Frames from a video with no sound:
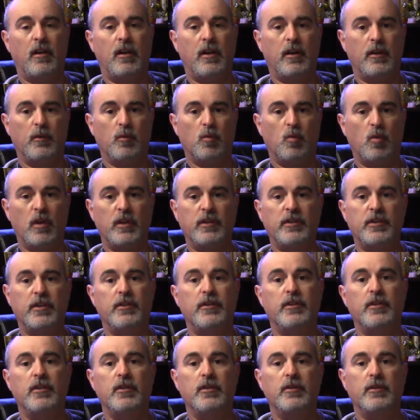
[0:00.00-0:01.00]
on what to
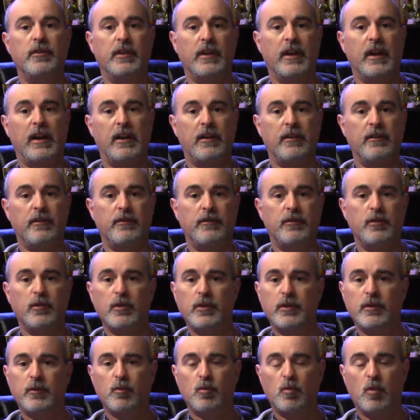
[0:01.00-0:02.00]
do and how to do
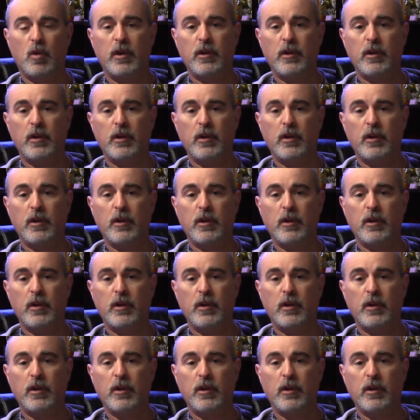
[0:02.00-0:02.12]
it and